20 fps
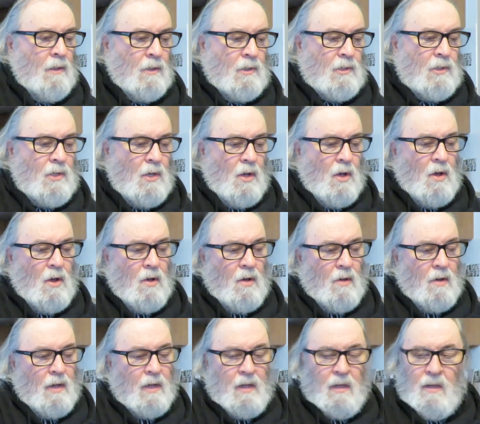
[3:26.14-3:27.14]

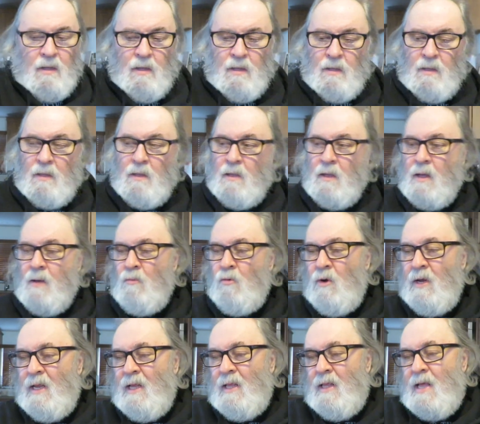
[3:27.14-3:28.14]
So I'm
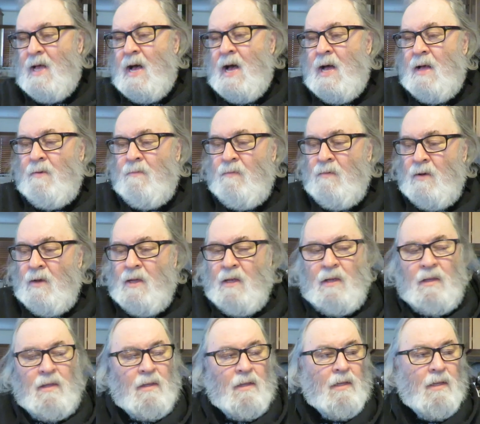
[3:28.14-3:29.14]
reading that
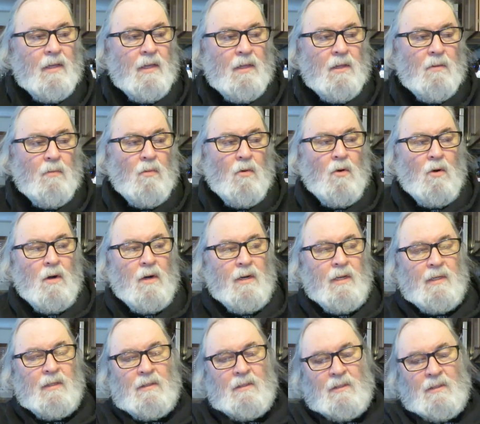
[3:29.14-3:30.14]
in the
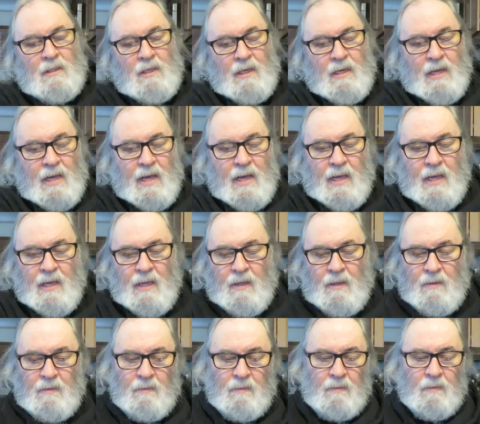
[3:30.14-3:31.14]
mornings today.